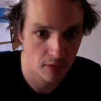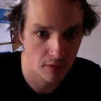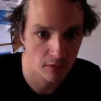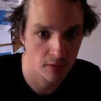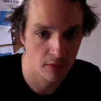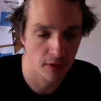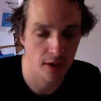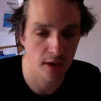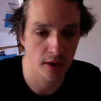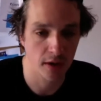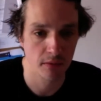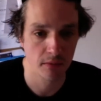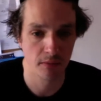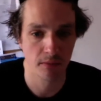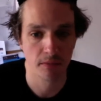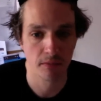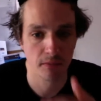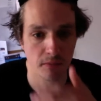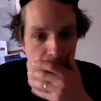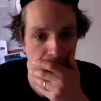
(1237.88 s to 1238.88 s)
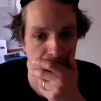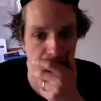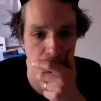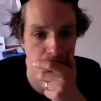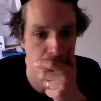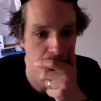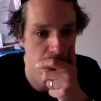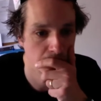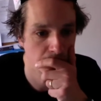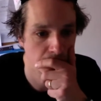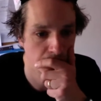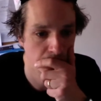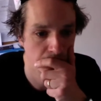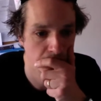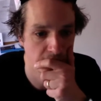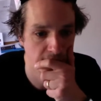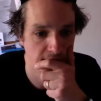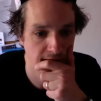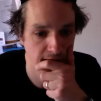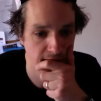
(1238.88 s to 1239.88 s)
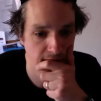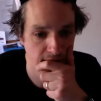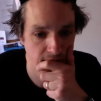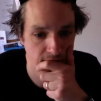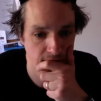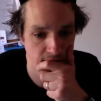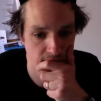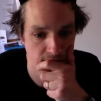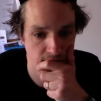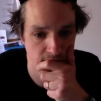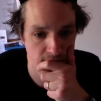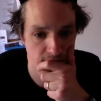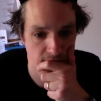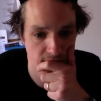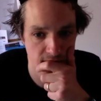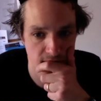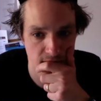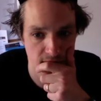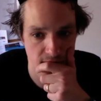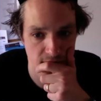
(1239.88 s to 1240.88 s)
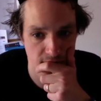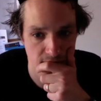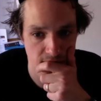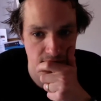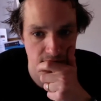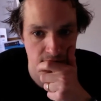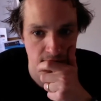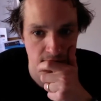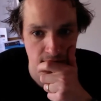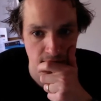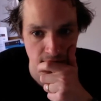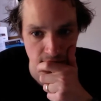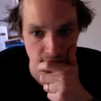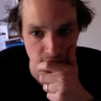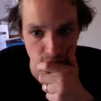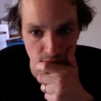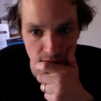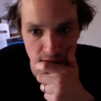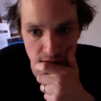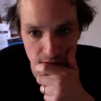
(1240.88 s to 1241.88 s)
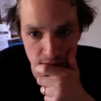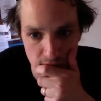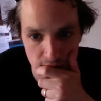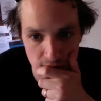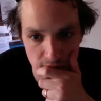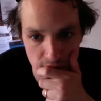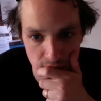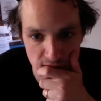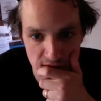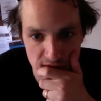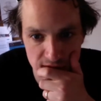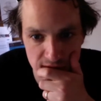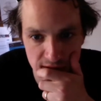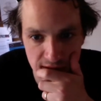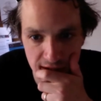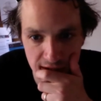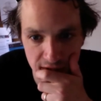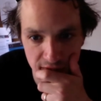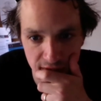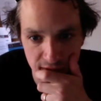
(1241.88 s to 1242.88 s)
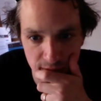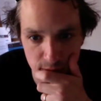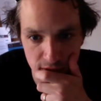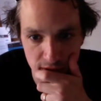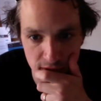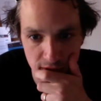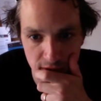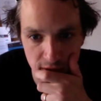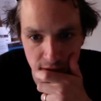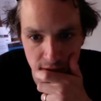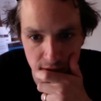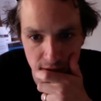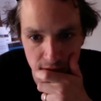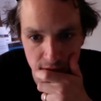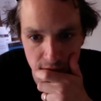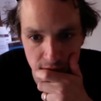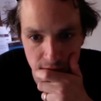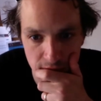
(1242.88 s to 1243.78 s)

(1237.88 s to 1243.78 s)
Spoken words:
Great. So that should which layer? If I put it on,